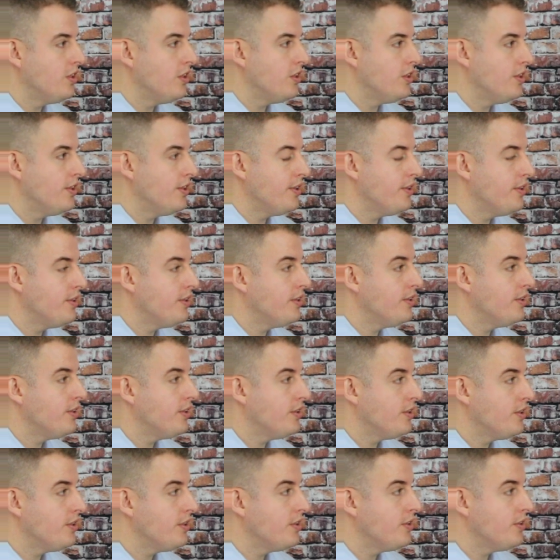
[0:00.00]

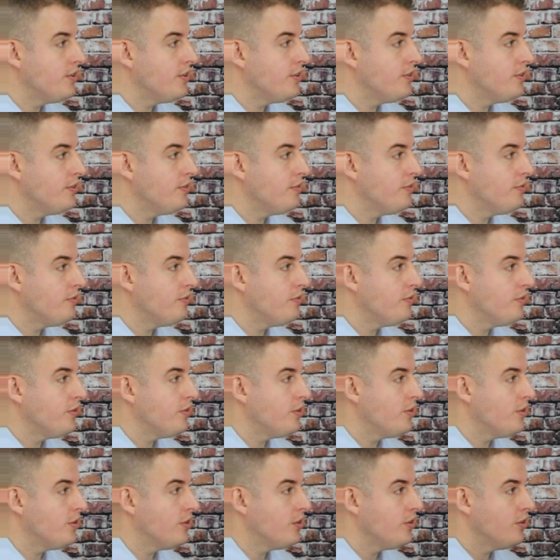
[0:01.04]

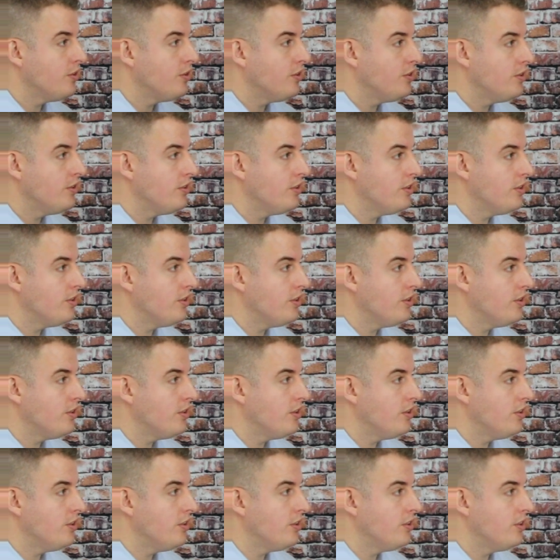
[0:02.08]

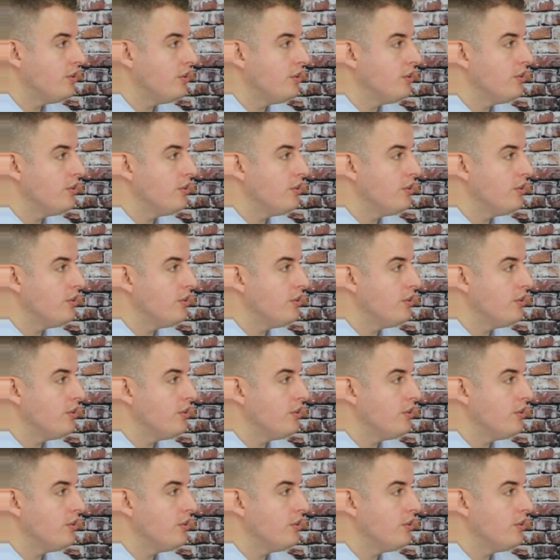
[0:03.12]
This person isn't speaking.